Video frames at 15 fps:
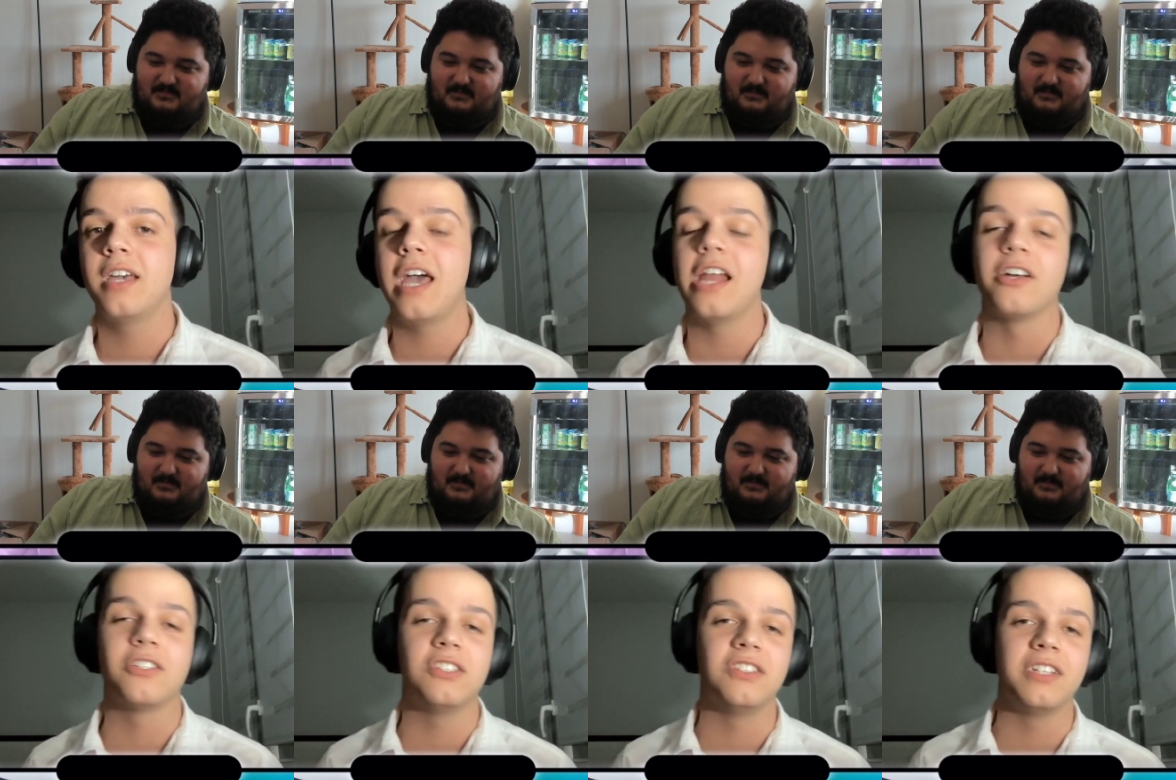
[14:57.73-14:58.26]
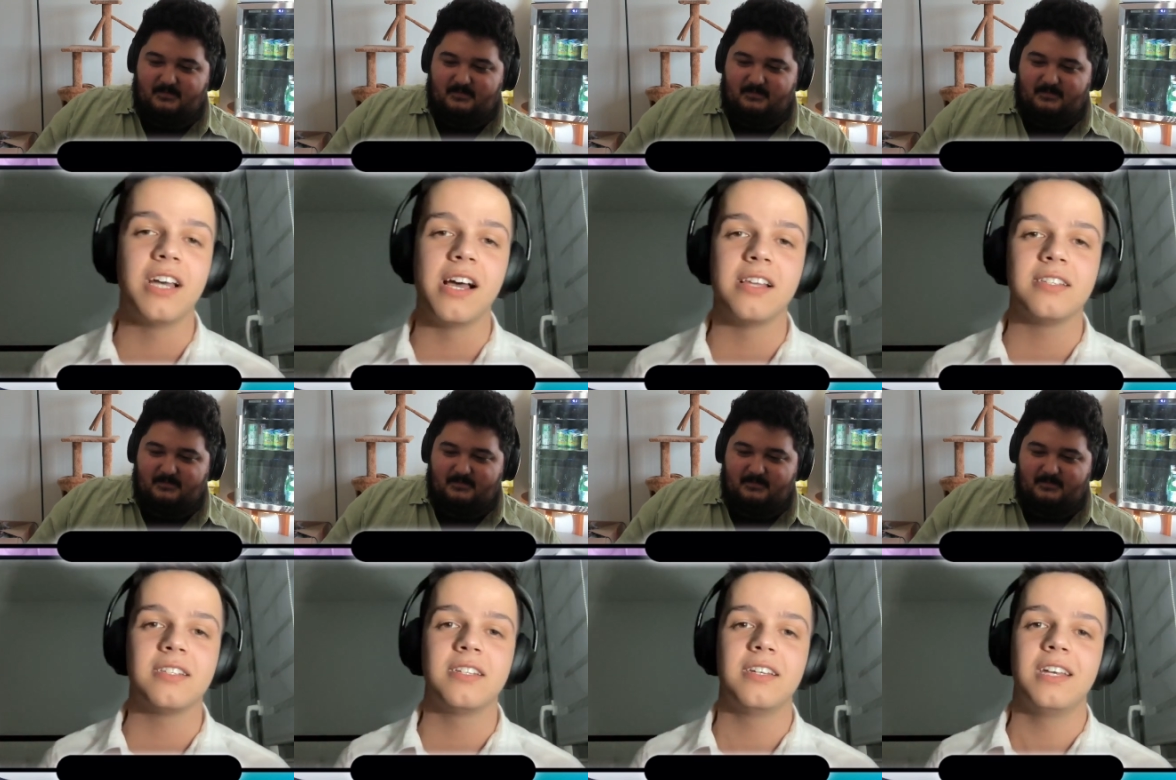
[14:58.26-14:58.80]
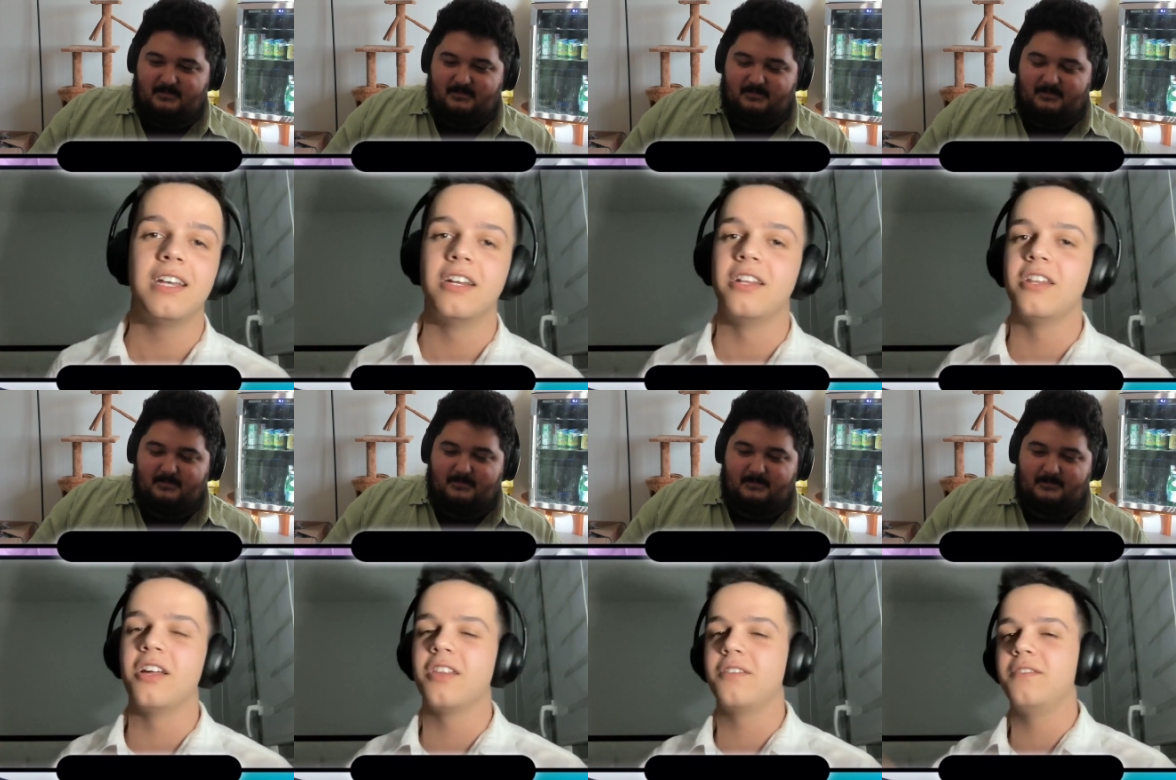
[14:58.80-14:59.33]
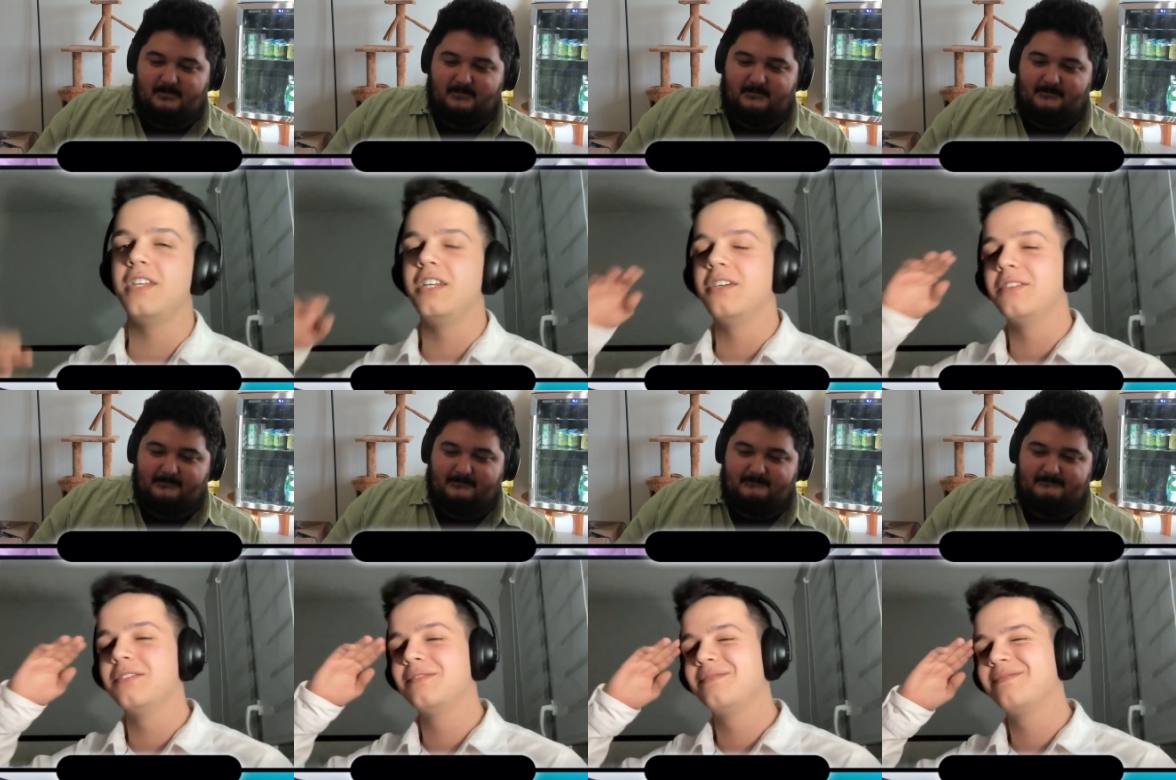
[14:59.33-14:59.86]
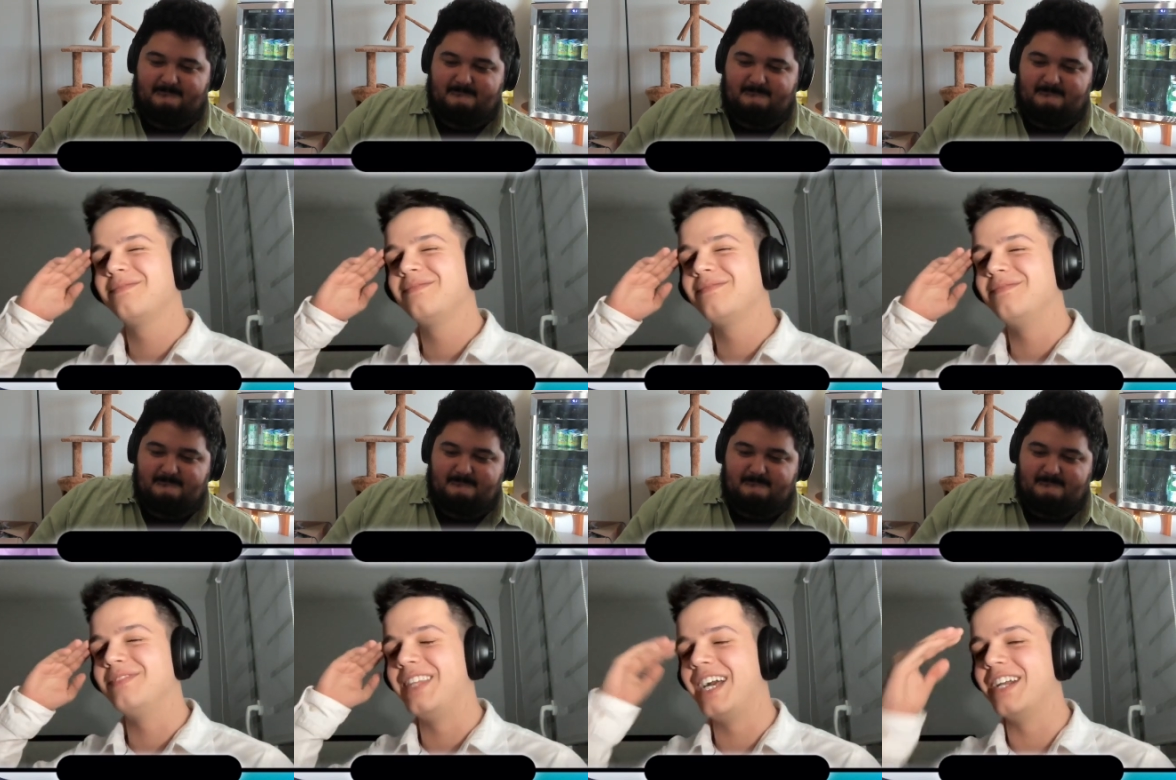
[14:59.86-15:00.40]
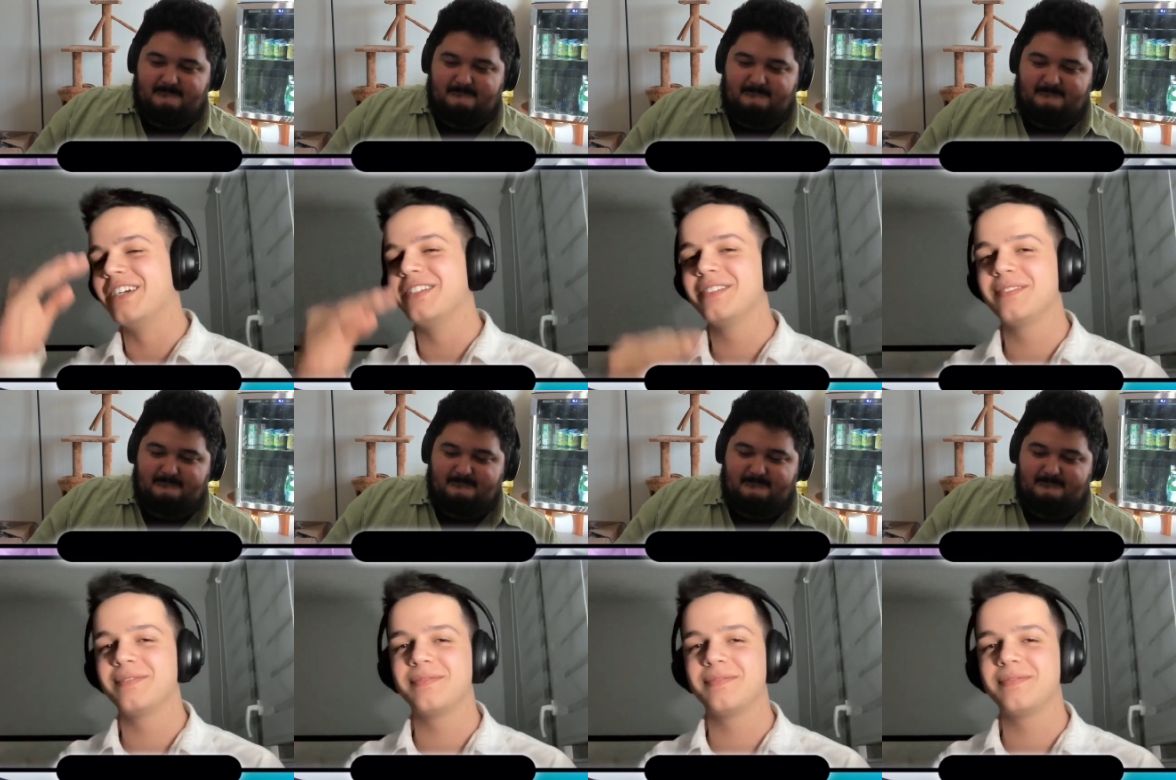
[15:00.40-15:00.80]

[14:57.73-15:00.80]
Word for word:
Speaker 1: and I'll see you guys in another video later.